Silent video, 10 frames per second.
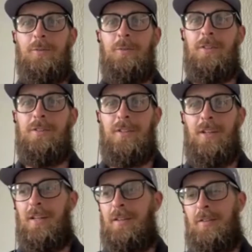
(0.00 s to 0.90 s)
was
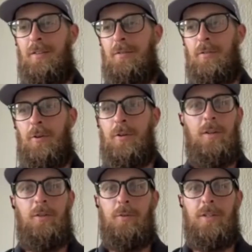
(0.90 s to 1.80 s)
like
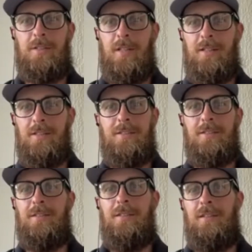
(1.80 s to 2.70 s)
33 cents.